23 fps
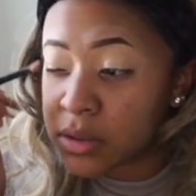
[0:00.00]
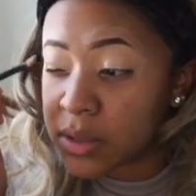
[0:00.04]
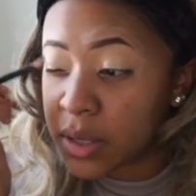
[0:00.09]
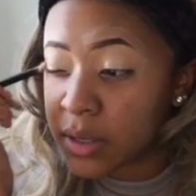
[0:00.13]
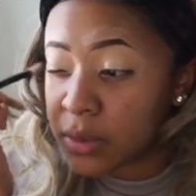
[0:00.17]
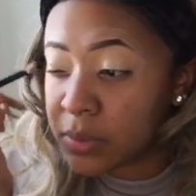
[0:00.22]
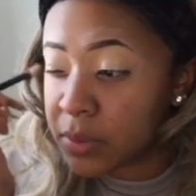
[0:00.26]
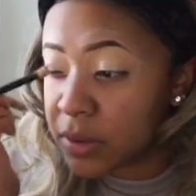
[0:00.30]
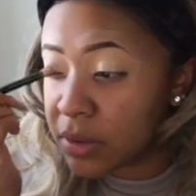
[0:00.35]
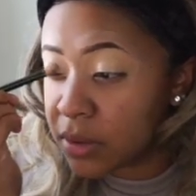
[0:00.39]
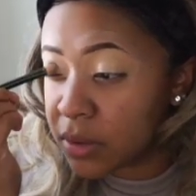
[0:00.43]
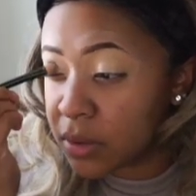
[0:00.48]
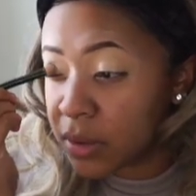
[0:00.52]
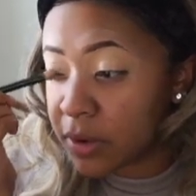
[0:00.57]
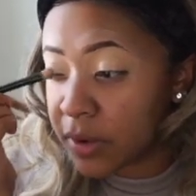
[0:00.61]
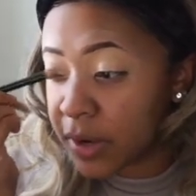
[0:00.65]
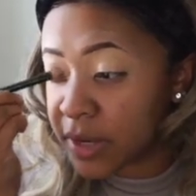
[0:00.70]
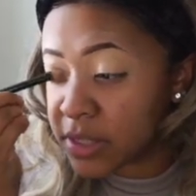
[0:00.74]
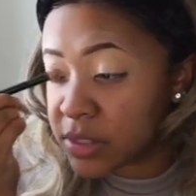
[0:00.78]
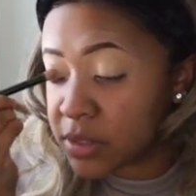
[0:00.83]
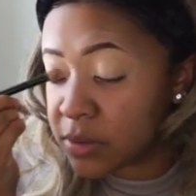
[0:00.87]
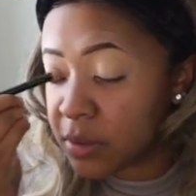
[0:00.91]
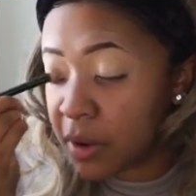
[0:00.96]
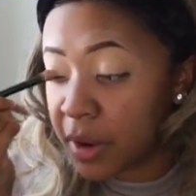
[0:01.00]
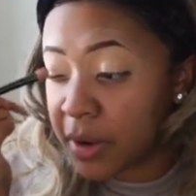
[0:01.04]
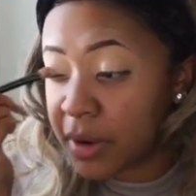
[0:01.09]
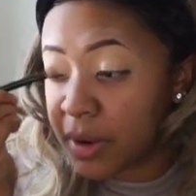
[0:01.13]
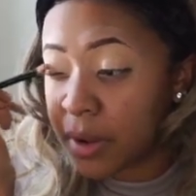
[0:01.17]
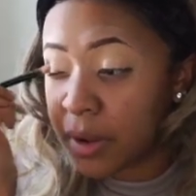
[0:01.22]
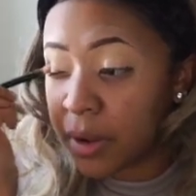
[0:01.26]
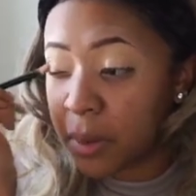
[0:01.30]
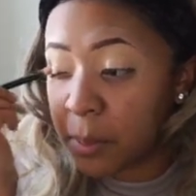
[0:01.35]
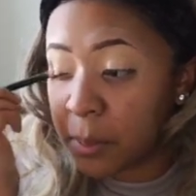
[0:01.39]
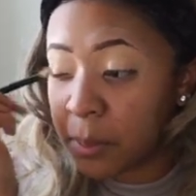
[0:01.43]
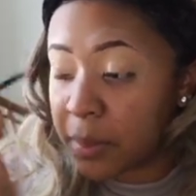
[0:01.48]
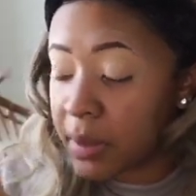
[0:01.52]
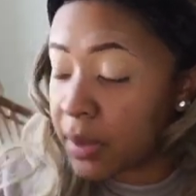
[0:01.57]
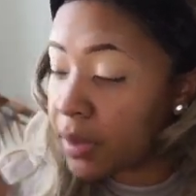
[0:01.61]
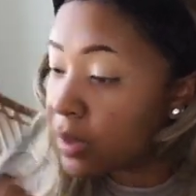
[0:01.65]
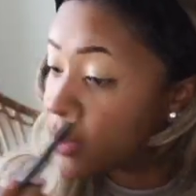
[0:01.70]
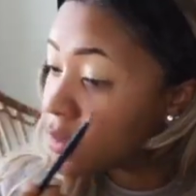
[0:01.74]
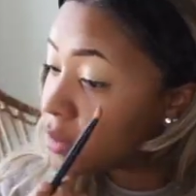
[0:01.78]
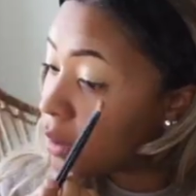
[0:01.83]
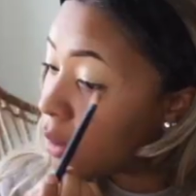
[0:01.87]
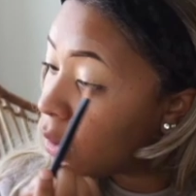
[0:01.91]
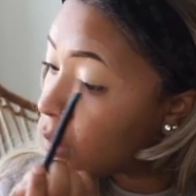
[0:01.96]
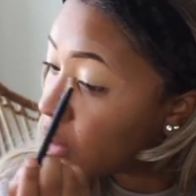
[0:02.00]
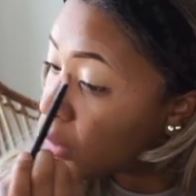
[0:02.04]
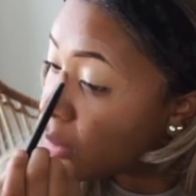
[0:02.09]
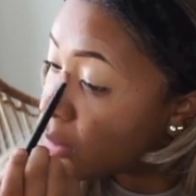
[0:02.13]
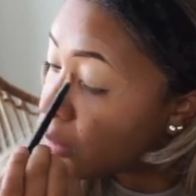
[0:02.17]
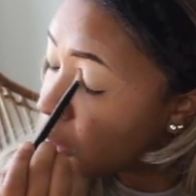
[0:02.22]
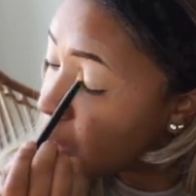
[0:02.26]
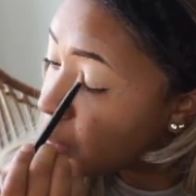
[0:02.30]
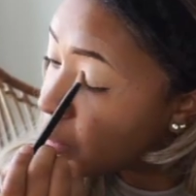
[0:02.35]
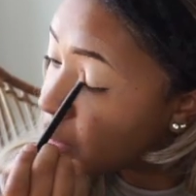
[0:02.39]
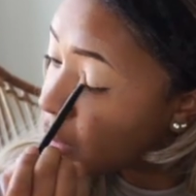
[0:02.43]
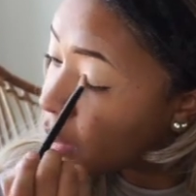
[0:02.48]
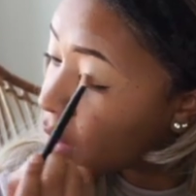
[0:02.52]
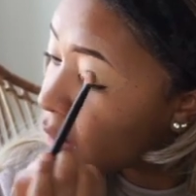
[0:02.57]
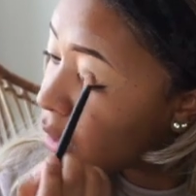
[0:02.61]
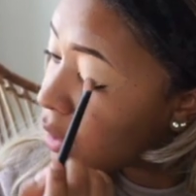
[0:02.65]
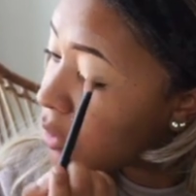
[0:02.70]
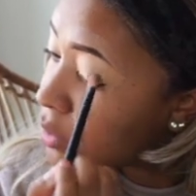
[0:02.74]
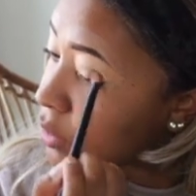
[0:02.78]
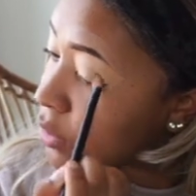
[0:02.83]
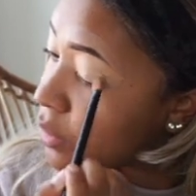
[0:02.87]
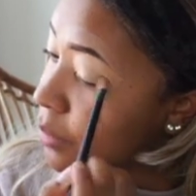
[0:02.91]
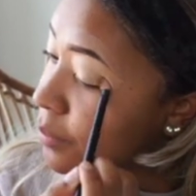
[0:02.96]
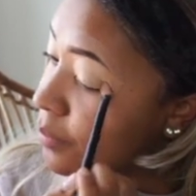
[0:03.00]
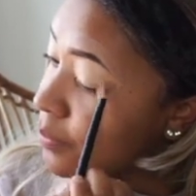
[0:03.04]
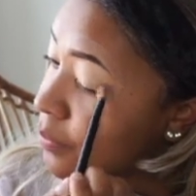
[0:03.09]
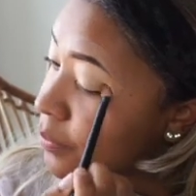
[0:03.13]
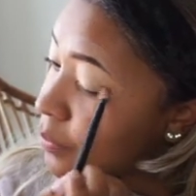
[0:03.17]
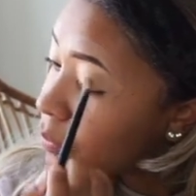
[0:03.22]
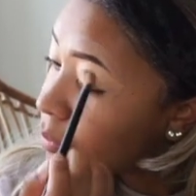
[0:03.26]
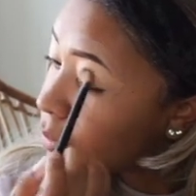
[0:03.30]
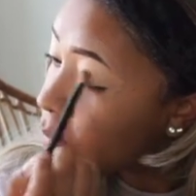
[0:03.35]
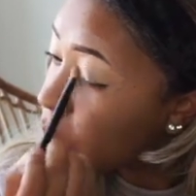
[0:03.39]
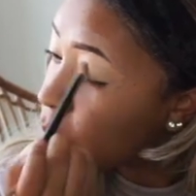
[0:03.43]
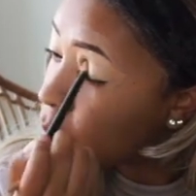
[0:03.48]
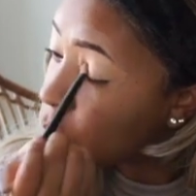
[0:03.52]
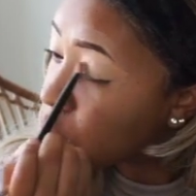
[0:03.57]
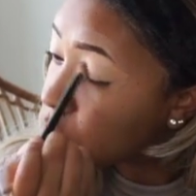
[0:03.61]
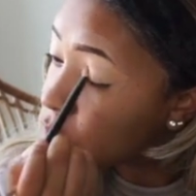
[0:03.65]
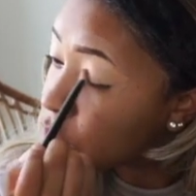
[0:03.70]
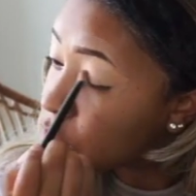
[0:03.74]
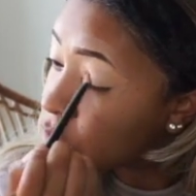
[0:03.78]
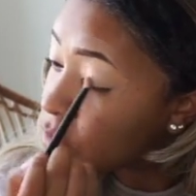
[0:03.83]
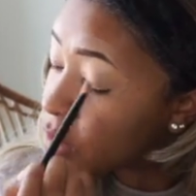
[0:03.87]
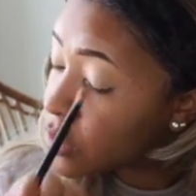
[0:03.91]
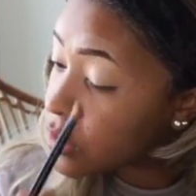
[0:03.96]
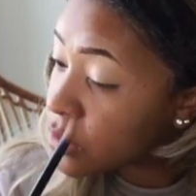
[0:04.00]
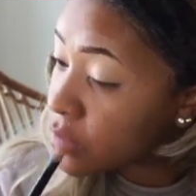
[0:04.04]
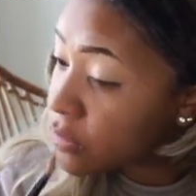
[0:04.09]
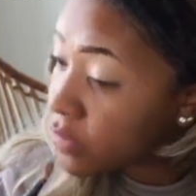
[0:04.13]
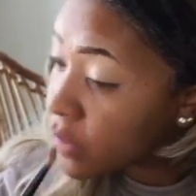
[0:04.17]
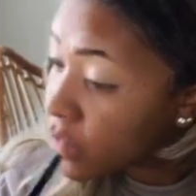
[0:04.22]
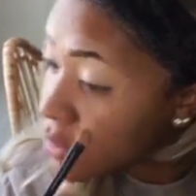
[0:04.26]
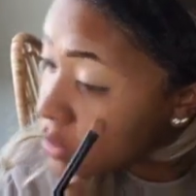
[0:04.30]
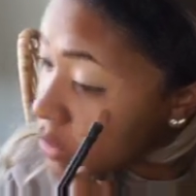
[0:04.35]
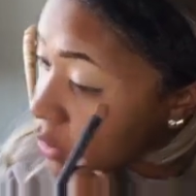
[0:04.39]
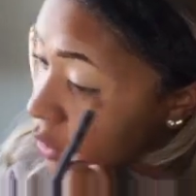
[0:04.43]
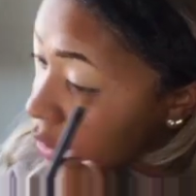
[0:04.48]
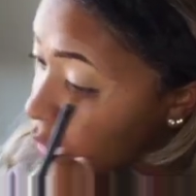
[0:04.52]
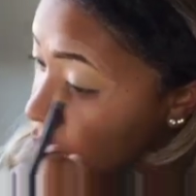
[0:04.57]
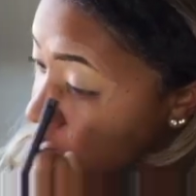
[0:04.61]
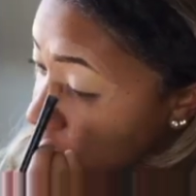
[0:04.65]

I know we look crazy right now, but it's all gonna come together once you get your face done.